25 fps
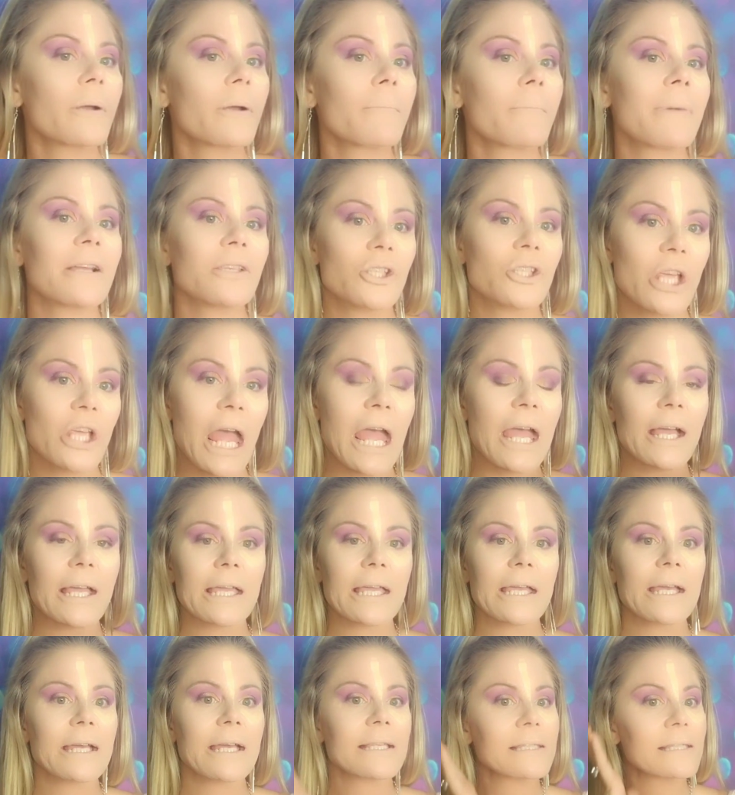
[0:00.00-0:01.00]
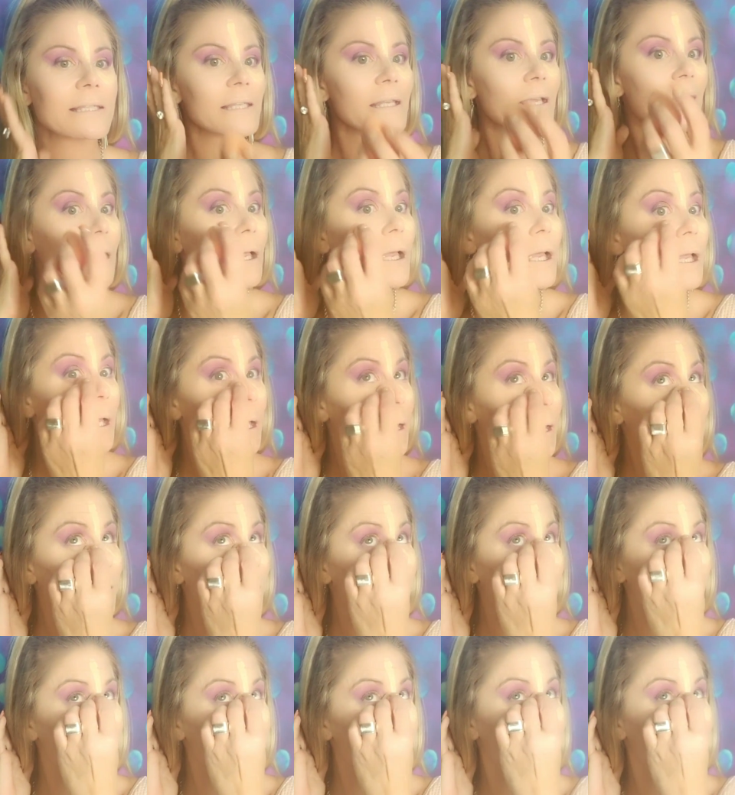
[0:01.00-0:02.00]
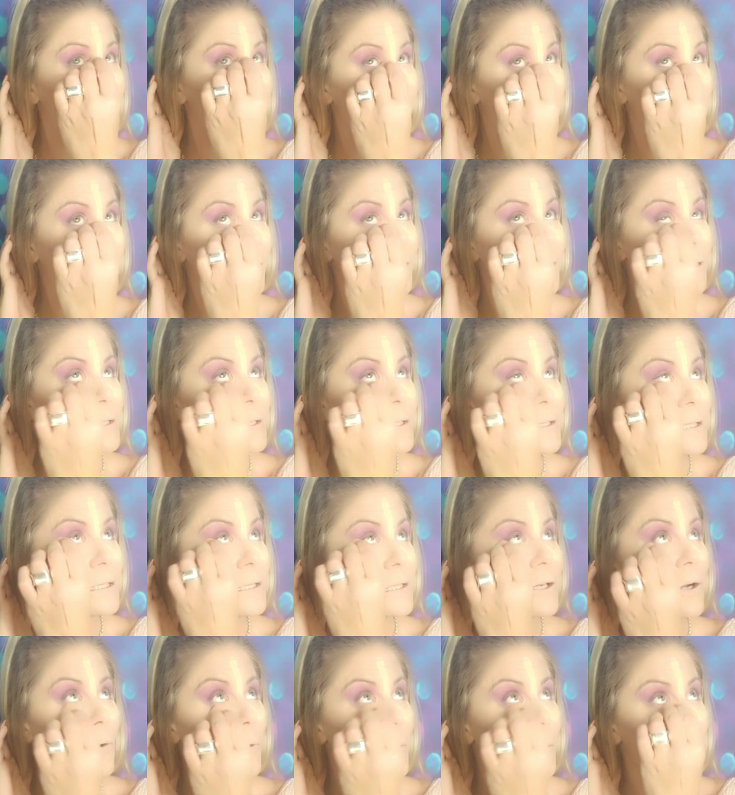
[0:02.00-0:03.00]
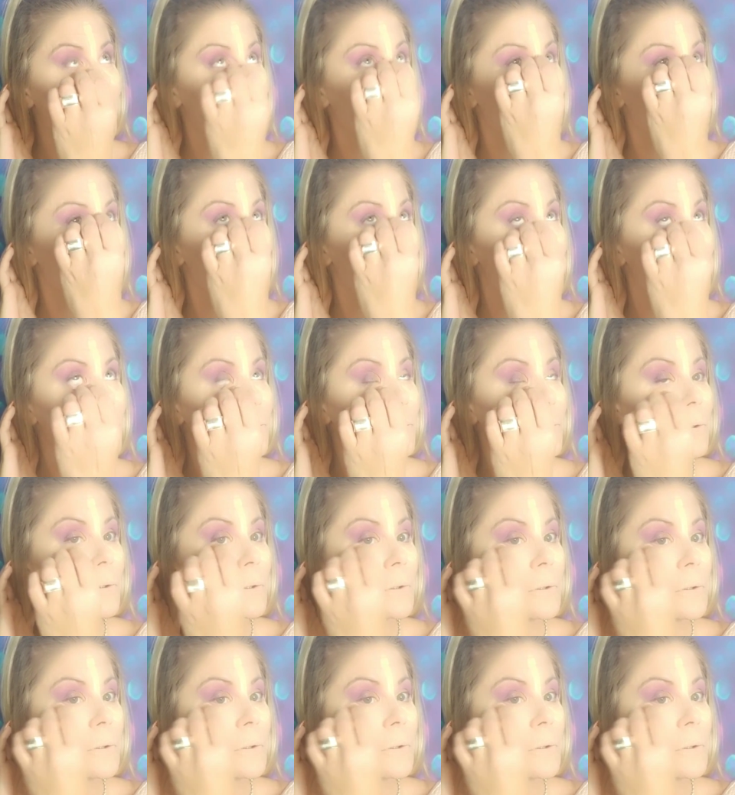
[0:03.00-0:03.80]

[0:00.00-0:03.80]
of my check-ins, if this is going to